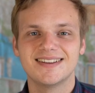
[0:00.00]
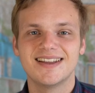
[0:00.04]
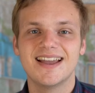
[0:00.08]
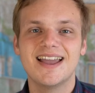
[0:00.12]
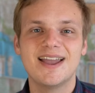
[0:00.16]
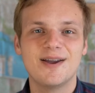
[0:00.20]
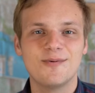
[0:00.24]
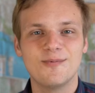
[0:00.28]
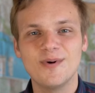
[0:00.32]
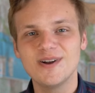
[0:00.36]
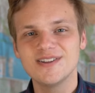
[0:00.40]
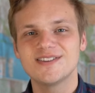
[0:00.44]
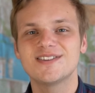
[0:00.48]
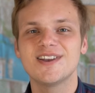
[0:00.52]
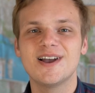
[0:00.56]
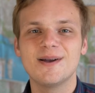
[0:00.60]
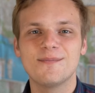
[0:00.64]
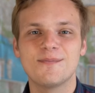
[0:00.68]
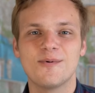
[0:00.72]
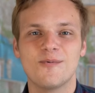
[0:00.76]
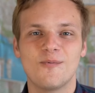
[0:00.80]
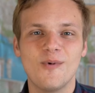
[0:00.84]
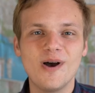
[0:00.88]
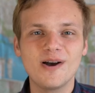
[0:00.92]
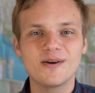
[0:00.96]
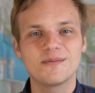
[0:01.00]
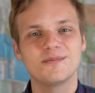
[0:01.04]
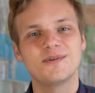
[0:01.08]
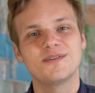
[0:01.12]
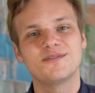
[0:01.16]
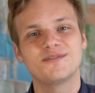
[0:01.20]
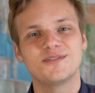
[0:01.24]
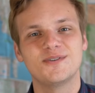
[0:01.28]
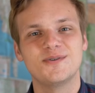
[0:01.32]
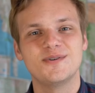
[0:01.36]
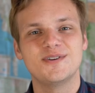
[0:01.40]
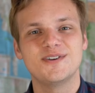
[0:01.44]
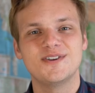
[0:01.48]
Hey, what's up? Welcome to
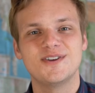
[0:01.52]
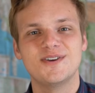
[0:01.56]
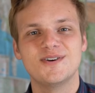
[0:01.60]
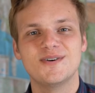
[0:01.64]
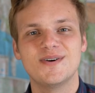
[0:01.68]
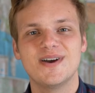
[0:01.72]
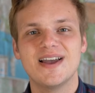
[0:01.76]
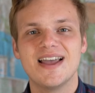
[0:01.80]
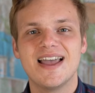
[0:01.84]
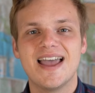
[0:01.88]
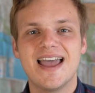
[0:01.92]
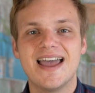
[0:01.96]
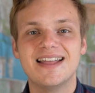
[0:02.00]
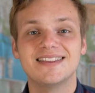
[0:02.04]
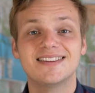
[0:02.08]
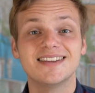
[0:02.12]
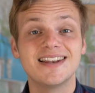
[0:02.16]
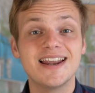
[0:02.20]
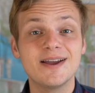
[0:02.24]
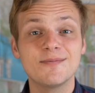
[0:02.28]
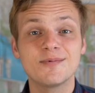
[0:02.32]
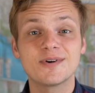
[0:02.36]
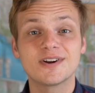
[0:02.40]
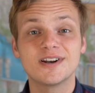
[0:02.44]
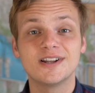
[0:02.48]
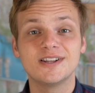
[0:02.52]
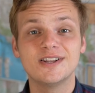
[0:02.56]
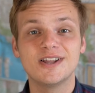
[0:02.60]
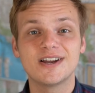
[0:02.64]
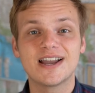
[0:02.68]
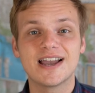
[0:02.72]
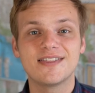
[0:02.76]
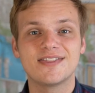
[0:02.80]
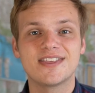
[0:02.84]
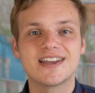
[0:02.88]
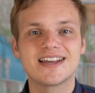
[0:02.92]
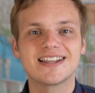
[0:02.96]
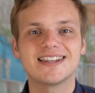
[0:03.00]
FluentU, and today we're going to look
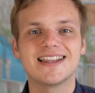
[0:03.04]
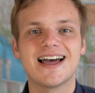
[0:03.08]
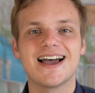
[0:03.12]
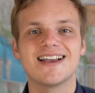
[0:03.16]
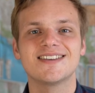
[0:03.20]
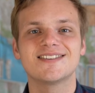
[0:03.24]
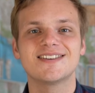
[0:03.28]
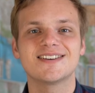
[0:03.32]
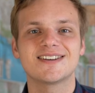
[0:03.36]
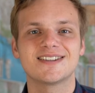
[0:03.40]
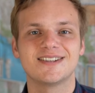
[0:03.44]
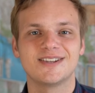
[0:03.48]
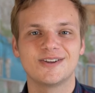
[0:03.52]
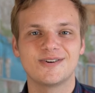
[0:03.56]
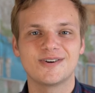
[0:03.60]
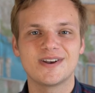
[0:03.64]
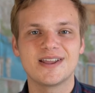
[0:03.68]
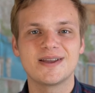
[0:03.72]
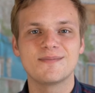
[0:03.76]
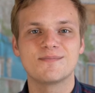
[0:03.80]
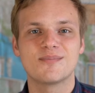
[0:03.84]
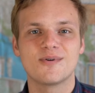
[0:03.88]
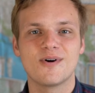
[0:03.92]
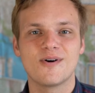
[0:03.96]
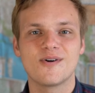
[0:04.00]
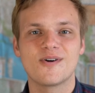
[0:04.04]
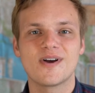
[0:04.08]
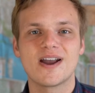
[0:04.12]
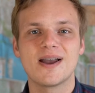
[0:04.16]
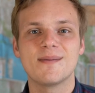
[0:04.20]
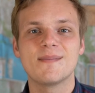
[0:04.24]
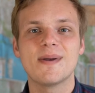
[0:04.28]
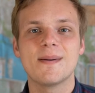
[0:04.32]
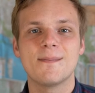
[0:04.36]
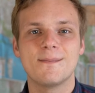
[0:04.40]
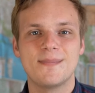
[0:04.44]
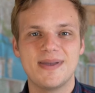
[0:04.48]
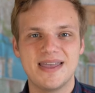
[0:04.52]
at the classic learning
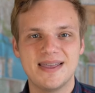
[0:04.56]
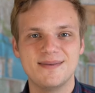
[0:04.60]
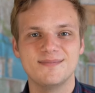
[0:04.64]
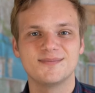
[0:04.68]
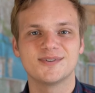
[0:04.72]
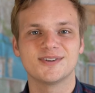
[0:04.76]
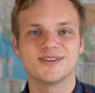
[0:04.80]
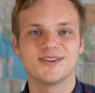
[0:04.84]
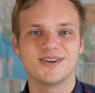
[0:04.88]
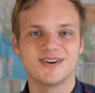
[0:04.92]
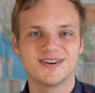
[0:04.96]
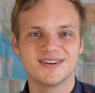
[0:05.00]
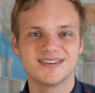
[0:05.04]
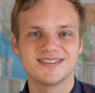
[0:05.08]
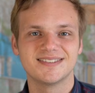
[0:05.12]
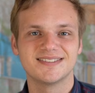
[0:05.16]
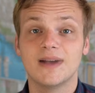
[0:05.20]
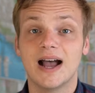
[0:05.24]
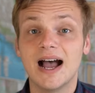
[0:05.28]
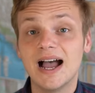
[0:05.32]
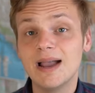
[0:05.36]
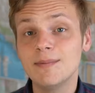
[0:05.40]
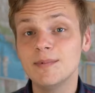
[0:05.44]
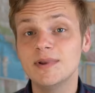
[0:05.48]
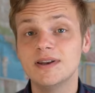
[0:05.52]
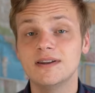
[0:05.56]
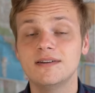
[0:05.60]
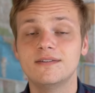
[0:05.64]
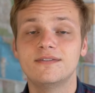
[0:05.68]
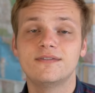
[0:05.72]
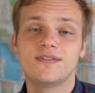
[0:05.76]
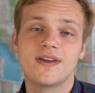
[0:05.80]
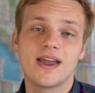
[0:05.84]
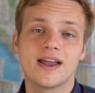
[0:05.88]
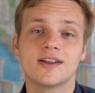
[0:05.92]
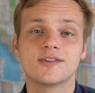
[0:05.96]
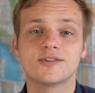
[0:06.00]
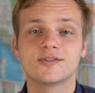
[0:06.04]
program Pimsleur. I'm an
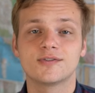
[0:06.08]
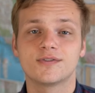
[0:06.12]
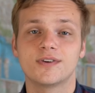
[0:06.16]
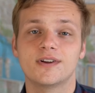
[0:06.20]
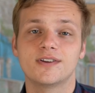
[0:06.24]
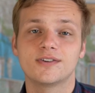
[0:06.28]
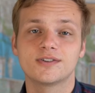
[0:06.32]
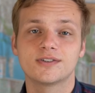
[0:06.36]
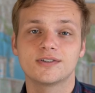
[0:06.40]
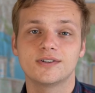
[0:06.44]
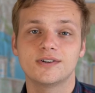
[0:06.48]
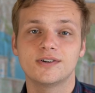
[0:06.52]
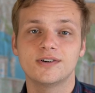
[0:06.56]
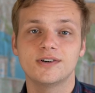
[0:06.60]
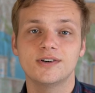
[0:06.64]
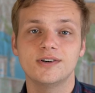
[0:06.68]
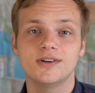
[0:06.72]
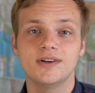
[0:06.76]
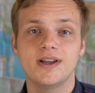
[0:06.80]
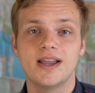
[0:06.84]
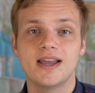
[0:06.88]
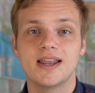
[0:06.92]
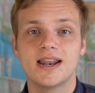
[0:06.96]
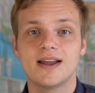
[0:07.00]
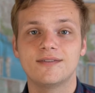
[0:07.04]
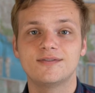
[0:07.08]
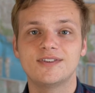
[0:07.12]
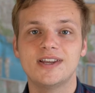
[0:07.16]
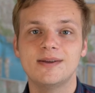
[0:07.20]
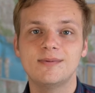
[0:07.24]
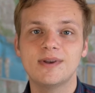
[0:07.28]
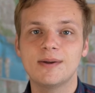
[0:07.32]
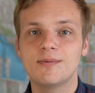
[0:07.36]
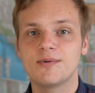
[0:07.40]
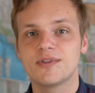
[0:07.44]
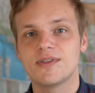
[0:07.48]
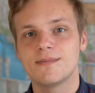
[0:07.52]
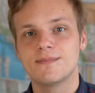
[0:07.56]
advanced French learner, and I've
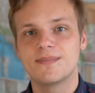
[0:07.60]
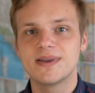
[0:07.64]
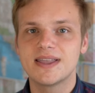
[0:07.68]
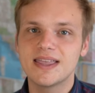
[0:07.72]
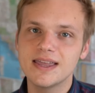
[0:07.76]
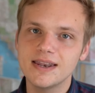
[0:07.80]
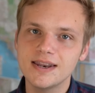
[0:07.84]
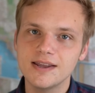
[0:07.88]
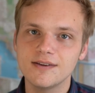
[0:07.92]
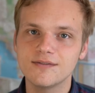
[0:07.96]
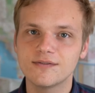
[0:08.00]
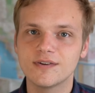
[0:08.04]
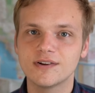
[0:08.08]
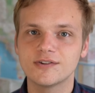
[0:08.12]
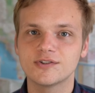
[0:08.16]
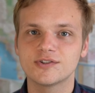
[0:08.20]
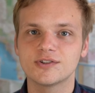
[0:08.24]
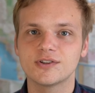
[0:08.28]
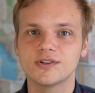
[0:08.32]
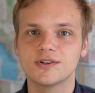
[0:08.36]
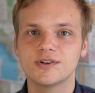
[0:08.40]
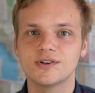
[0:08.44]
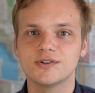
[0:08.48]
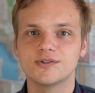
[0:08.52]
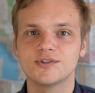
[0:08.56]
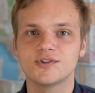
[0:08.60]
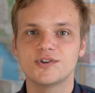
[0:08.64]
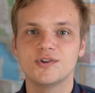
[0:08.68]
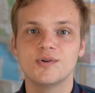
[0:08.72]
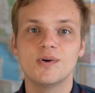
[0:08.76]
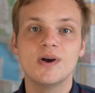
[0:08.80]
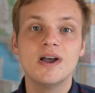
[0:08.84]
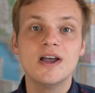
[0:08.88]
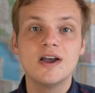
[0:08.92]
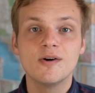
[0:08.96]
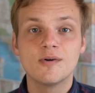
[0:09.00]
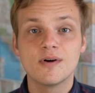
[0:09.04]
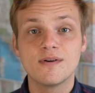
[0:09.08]
teamed up with a beginning French learner to
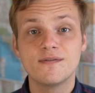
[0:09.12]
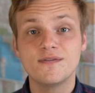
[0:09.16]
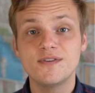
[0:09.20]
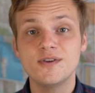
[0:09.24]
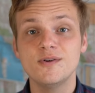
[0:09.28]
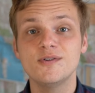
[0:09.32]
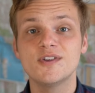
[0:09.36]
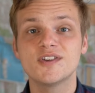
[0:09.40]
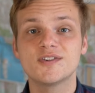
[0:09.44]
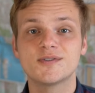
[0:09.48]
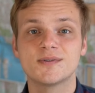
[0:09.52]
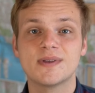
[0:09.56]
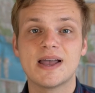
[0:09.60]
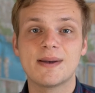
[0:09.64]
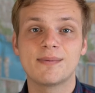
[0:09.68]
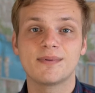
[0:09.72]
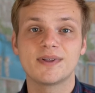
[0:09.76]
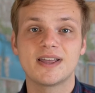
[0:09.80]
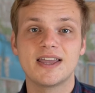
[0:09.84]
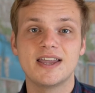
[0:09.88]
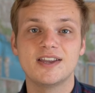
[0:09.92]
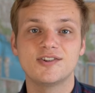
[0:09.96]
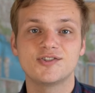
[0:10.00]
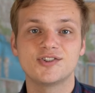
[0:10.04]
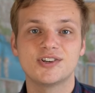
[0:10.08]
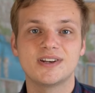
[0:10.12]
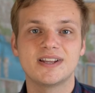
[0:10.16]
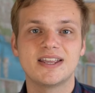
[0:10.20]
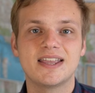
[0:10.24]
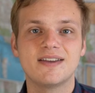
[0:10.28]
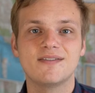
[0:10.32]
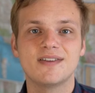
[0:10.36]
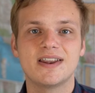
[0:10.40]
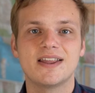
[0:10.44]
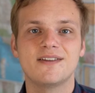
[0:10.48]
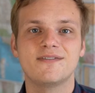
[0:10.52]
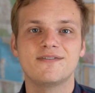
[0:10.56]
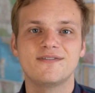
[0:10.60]
review this application and
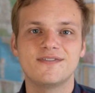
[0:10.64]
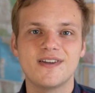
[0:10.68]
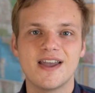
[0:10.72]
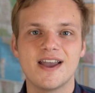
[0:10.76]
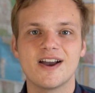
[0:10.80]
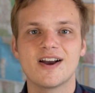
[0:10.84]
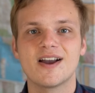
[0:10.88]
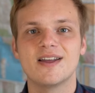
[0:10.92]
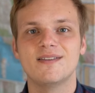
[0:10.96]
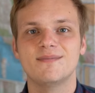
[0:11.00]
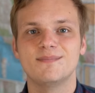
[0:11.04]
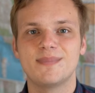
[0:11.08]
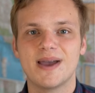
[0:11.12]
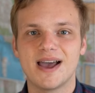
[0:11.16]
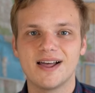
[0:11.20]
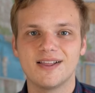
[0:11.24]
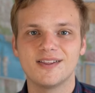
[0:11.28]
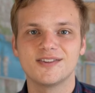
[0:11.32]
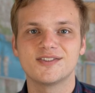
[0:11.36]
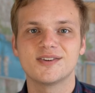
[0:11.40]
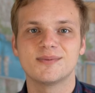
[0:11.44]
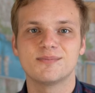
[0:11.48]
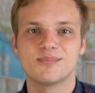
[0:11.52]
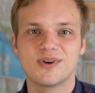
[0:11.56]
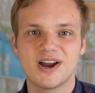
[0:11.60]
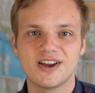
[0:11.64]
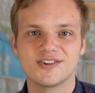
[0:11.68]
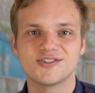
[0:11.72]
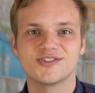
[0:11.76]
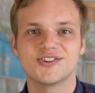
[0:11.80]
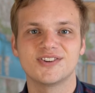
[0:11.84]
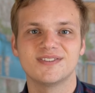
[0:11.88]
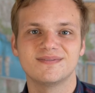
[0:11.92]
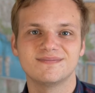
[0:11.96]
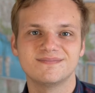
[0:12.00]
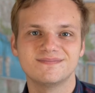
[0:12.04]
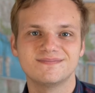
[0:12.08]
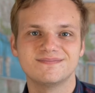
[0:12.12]
give it a fair and balanced impression.